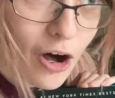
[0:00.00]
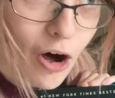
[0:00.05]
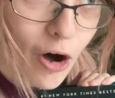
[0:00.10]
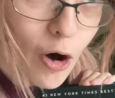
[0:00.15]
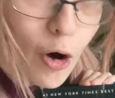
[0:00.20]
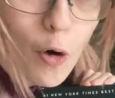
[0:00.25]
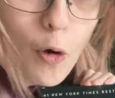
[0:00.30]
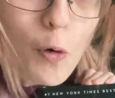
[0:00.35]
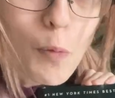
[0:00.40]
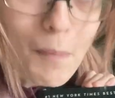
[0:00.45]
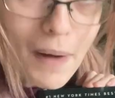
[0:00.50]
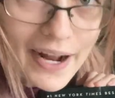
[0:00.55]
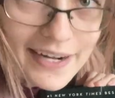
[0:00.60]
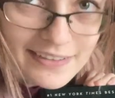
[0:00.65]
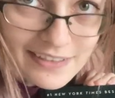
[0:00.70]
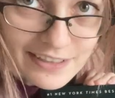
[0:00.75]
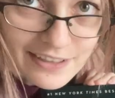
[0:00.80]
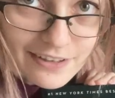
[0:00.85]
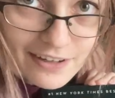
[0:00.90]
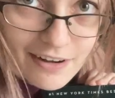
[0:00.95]
Oh my
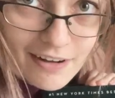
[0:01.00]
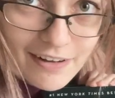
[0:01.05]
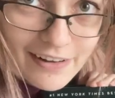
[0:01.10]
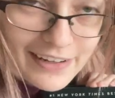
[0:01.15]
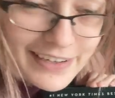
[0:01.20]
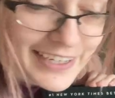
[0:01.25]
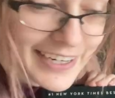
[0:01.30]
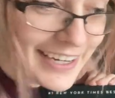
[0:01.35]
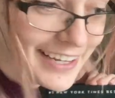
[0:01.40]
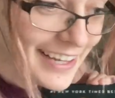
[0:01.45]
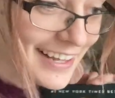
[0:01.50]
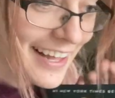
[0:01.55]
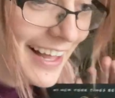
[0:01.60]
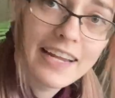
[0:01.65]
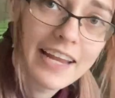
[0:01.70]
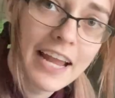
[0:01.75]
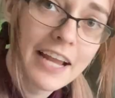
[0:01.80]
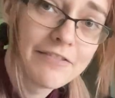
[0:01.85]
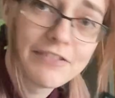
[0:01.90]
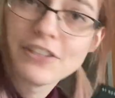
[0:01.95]
dear God.
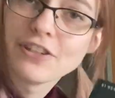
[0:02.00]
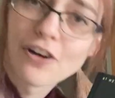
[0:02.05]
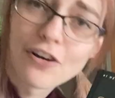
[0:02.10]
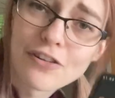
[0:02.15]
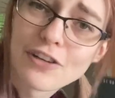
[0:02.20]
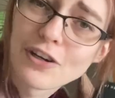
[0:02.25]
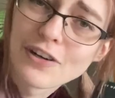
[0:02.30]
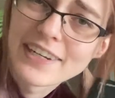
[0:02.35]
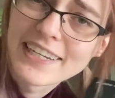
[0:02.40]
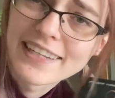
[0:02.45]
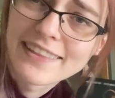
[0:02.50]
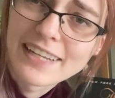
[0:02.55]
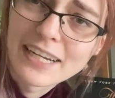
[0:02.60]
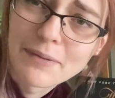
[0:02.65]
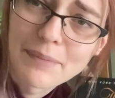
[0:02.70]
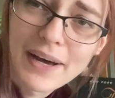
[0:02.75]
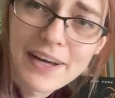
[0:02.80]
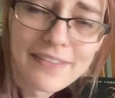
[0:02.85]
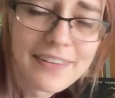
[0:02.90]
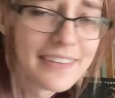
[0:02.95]
If you don't know anything
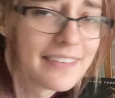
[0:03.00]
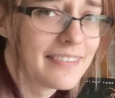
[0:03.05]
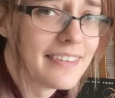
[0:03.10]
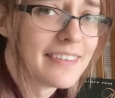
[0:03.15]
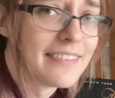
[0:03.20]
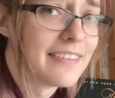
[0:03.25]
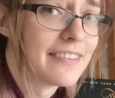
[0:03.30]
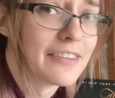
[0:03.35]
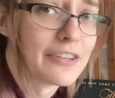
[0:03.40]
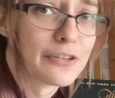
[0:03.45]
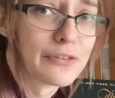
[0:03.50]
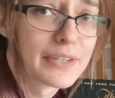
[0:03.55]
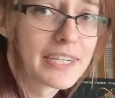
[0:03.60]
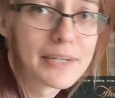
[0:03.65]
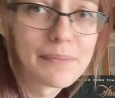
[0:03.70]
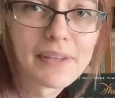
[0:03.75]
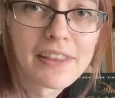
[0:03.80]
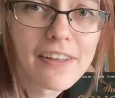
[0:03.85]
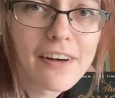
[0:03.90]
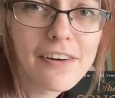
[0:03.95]
about this, this is a
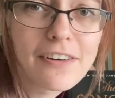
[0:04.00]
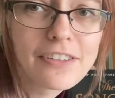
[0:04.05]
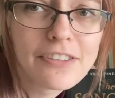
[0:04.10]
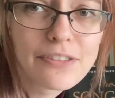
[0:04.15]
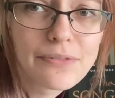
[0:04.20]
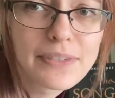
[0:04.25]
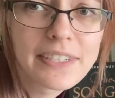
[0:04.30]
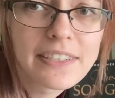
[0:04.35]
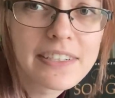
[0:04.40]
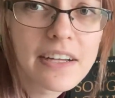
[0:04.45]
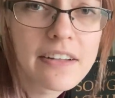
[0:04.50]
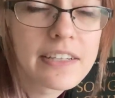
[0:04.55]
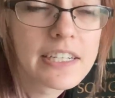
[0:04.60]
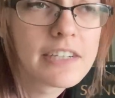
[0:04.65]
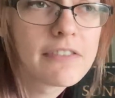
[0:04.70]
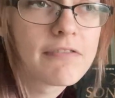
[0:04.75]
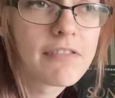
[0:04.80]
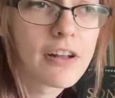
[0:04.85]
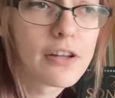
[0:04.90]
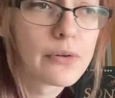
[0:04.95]
Greek mythology
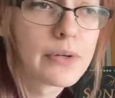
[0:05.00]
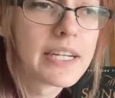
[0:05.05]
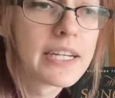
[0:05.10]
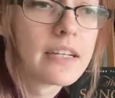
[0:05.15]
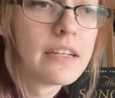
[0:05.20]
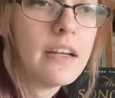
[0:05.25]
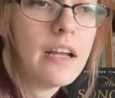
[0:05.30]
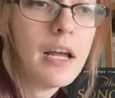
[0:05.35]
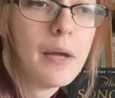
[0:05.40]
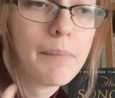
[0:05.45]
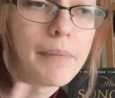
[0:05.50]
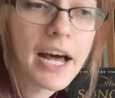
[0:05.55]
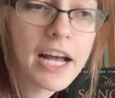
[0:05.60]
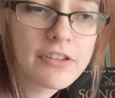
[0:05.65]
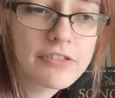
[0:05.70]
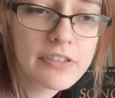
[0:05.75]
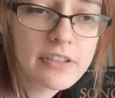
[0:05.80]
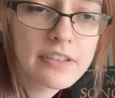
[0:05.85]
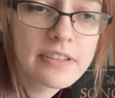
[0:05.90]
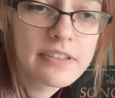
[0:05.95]
retelling following
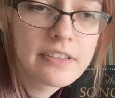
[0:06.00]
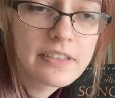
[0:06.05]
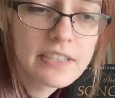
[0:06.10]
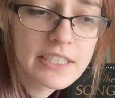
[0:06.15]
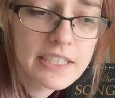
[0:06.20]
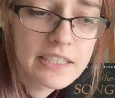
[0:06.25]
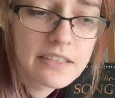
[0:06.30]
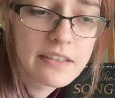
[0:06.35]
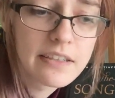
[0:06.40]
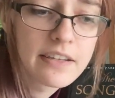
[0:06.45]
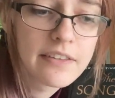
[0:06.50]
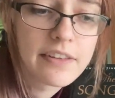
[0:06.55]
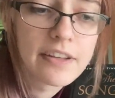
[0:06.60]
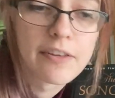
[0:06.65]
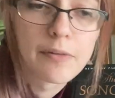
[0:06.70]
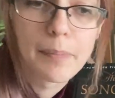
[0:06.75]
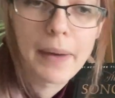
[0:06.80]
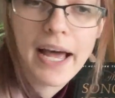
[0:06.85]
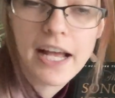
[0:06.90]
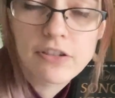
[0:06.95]
Patroclus and Achilles.
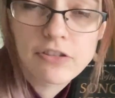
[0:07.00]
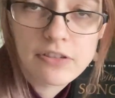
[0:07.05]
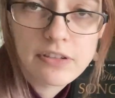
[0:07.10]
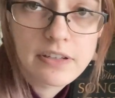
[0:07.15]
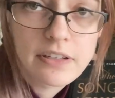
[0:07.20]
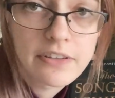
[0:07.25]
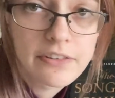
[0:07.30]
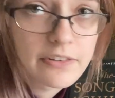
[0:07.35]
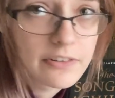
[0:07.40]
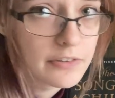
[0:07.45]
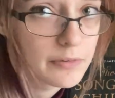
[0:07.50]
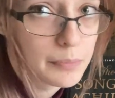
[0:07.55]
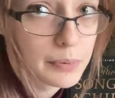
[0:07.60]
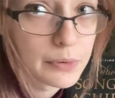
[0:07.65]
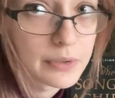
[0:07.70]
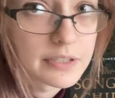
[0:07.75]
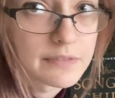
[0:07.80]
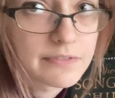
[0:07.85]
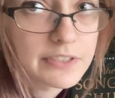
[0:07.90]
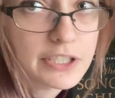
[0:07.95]
It's Patroclus's
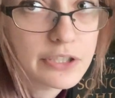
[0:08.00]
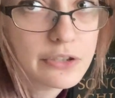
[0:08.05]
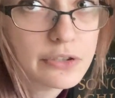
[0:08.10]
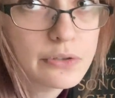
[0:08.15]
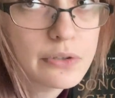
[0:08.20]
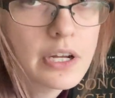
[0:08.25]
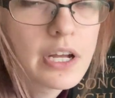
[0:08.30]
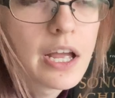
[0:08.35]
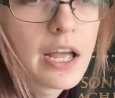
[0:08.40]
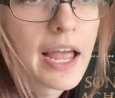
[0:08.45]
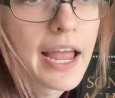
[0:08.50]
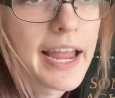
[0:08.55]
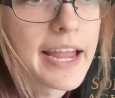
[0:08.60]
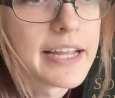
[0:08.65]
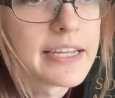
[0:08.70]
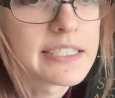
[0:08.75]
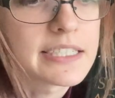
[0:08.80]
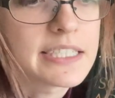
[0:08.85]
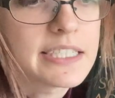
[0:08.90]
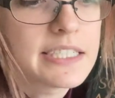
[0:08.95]
point of view,
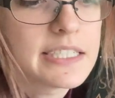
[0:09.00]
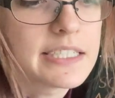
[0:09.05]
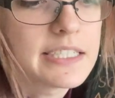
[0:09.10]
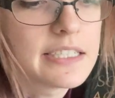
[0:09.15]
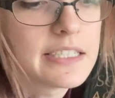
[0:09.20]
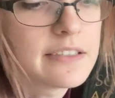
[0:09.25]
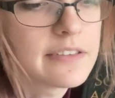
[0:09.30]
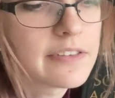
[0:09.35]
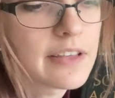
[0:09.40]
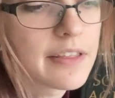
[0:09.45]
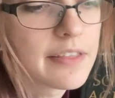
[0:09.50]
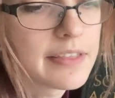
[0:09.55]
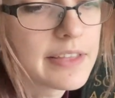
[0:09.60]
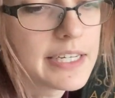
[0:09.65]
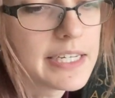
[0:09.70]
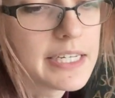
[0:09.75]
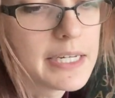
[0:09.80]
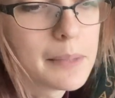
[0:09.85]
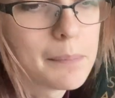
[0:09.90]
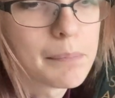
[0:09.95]
and he is
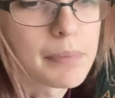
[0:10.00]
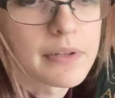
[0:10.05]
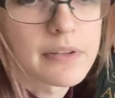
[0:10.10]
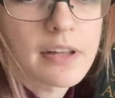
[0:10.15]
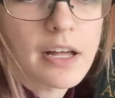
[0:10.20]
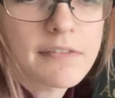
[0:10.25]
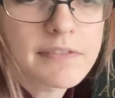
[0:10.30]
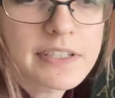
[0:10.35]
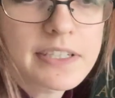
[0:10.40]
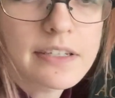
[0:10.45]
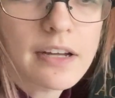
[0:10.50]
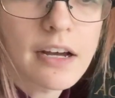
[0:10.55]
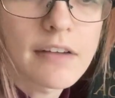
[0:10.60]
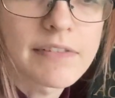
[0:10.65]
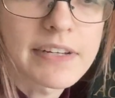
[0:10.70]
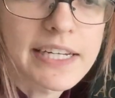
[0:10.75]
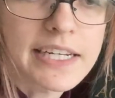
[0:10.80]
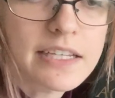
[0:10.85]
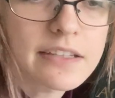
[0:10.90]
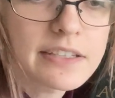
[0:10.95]
the beloved
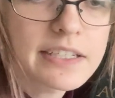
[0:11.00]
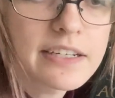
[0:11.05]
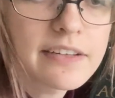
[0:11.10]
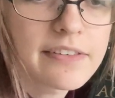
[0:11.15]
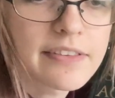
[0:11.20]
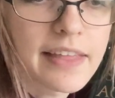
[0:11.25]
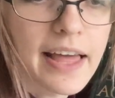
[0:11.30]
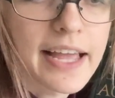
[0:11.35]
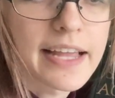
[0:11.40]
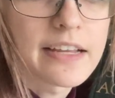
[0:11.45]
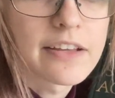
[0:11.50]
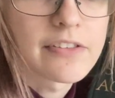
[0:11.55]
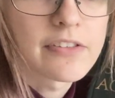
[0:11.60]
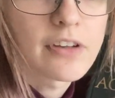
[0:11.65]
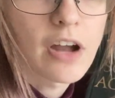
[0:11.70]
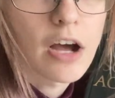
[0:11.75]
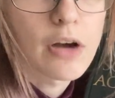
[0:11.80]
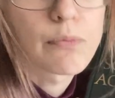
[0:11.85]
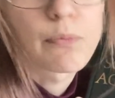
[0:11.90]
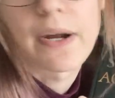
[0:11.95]
of Achilles that is
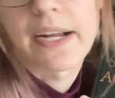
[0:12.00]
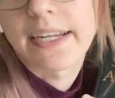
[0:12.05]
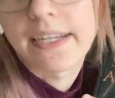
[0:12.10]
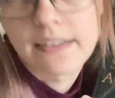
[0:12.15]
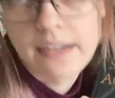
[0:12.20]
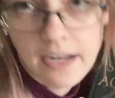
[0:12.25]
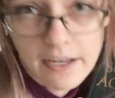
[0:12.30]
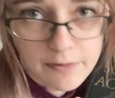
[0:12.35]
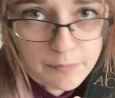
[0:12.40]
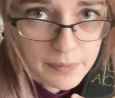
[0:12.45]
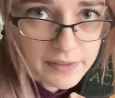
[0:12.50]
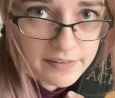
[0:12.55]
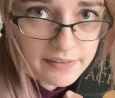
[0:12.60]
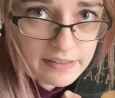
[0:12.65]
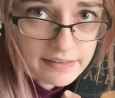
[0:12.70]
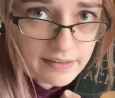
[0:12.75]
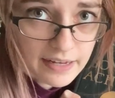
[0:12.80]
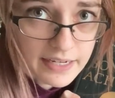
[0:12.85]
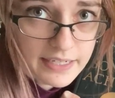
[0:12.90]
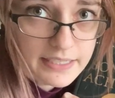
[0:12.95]
not recognized by
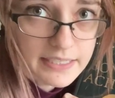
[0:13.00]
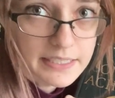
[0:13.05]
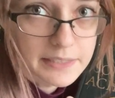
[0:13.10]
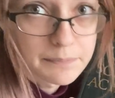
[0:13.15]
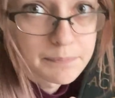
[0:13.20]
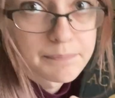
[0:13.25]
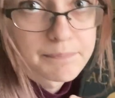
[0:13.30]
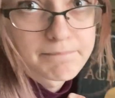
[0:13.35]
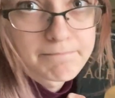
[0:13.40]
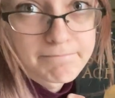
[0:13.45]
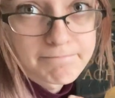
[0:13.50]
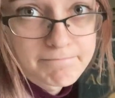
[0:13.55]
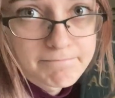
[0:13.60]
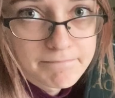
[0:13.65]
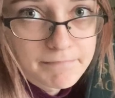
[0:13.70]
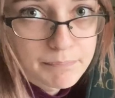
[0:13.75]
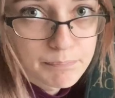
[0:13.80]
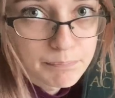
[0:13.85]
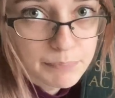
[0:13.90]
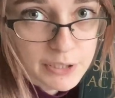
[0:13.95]
society.
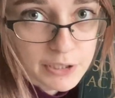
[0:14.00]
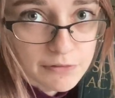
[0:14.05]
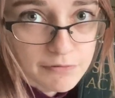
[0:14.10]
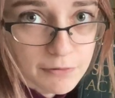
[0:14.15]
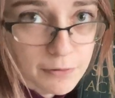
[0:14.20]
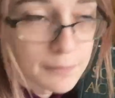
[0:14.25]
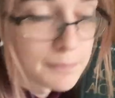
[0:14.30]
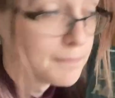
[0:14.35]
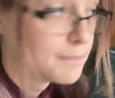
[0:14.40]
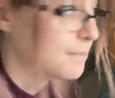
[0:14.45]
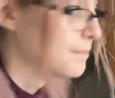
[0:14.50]
Beautiful.